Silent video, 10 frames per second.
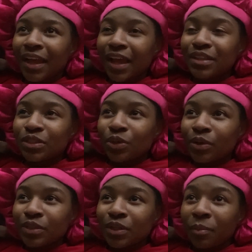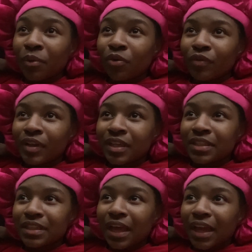I used to go to the
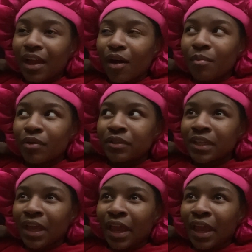movies like almost